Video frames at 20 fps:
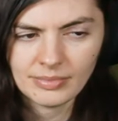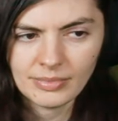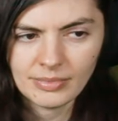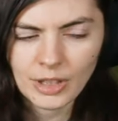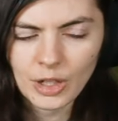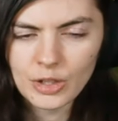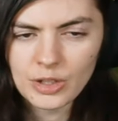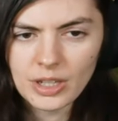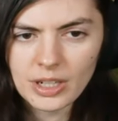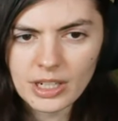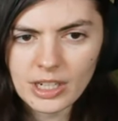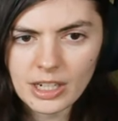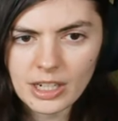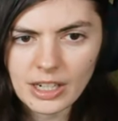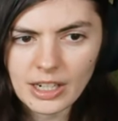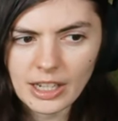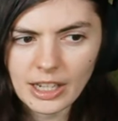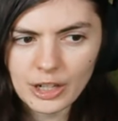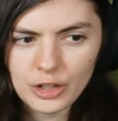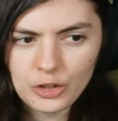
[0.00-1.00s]
There's not
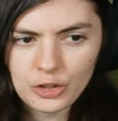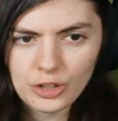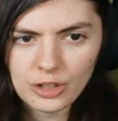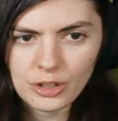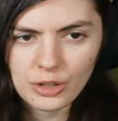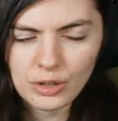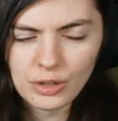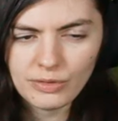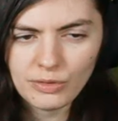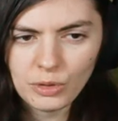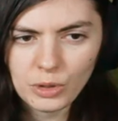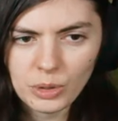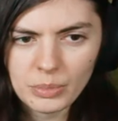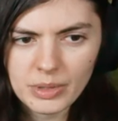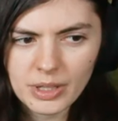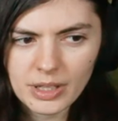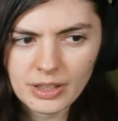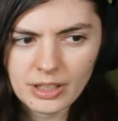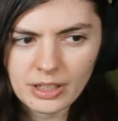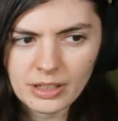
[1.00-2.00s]
any extra
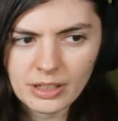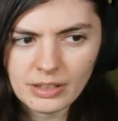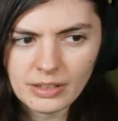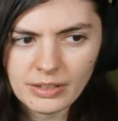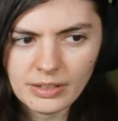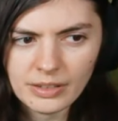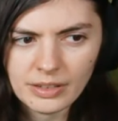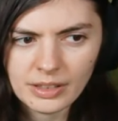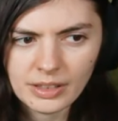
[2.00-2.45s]
uniforms in there.